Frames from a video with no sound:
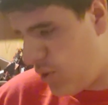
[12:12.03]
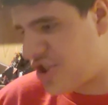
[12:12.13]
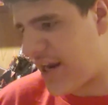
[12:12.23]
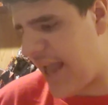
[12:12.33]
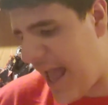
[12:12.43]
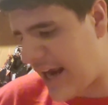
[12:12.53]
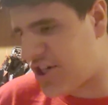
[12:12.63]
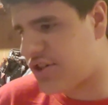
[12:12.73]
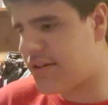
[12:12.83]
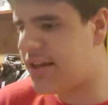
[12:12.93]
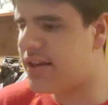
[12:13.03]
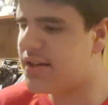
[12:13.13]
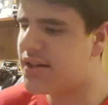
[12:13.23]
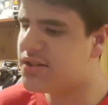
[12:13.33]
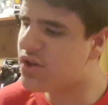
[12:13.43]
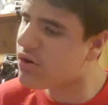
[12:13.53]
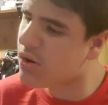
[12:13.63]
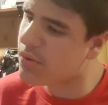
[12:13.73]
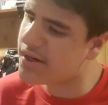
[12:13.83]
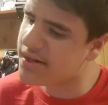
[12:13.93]
which I actually don't
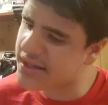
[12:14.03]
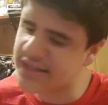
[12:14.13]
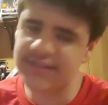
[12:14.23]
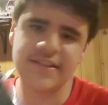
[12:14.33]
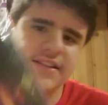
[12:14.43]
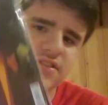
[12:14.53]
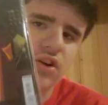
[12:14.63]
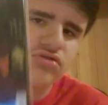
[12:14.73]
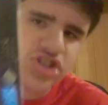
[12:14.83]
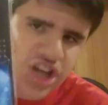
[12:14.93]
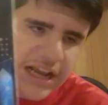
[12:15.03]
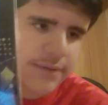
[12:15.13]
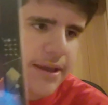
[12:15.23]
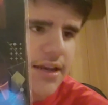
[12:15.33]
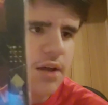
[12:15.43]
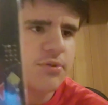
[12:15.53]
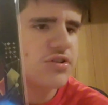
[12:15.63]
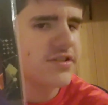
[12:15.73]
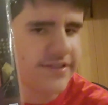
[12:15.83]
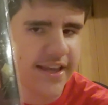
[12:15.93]
know what it is. It is called Checkmate
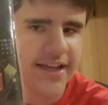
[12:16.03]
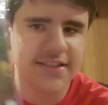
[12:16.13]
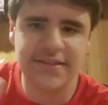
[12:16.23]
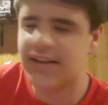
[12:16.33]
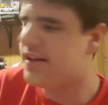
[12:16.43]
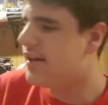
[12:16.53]
#6,